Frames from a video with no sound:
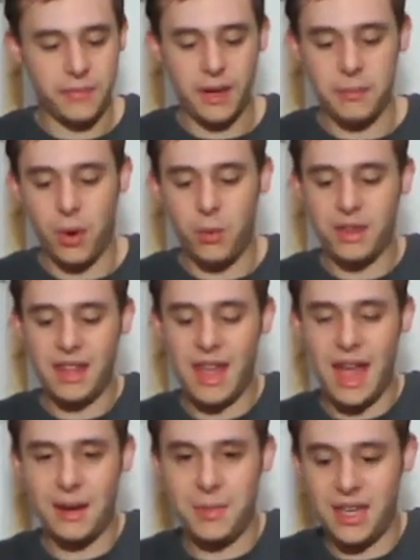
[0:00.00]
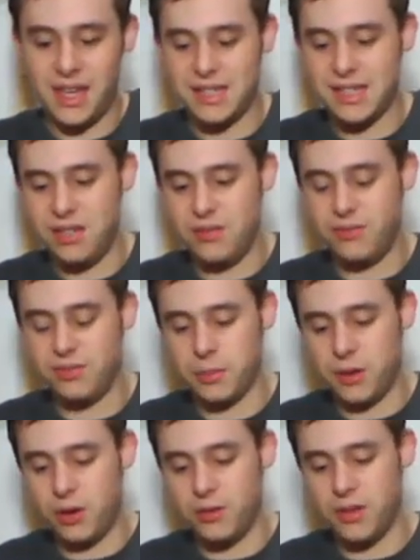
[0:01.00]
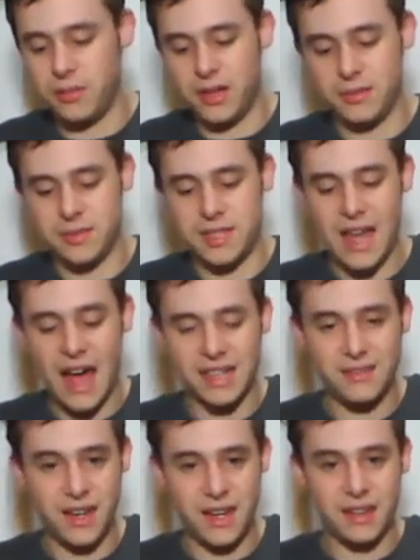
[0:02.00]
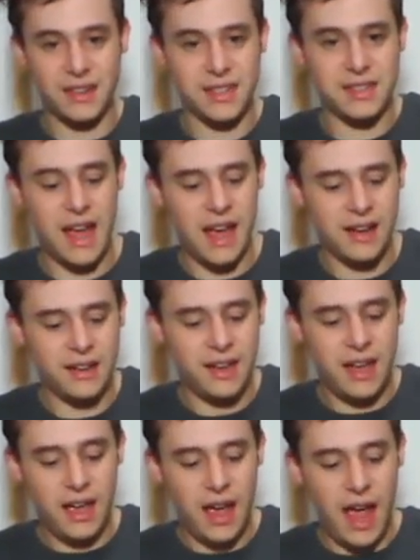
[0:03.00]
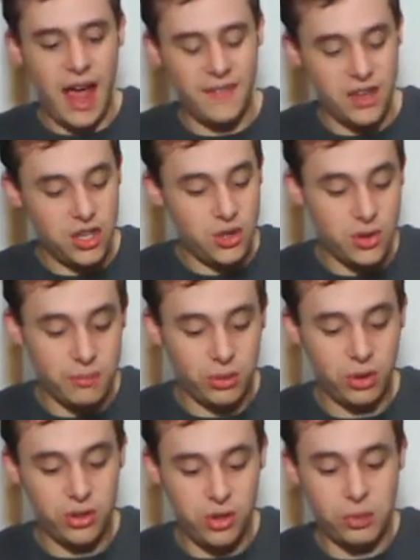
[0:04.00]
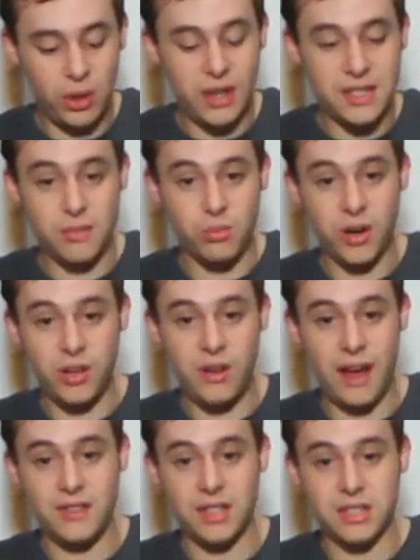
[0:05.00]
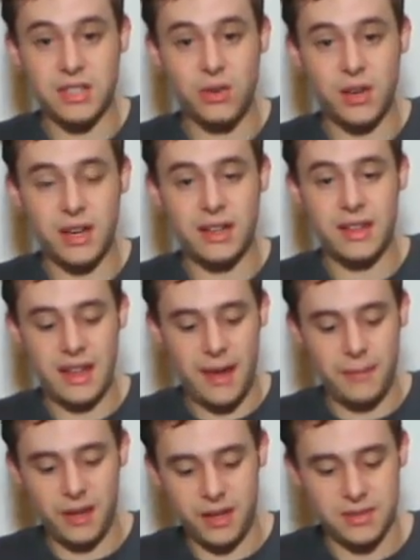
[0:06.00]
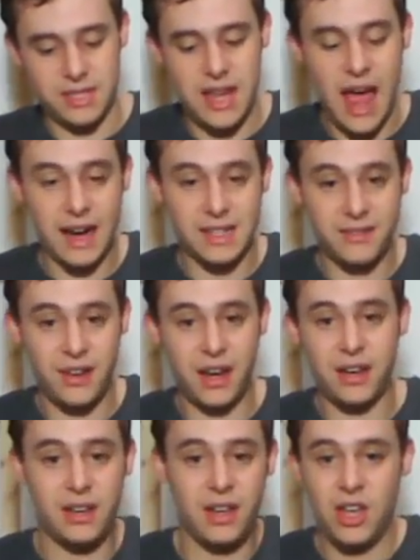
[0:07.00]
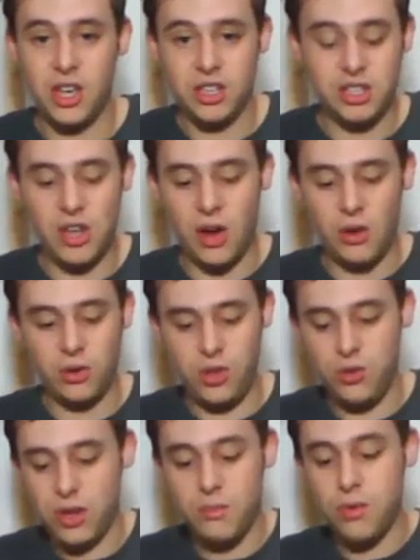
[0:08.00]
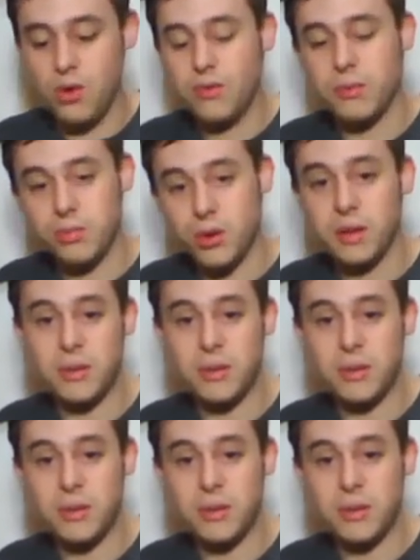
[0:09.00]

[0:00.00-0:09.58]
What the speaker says: But when the enemy hits it, you flip it over and it becomes deactivated on this side, and then you place them where you have this token, and then that becomes deactivated. So you can move them pretty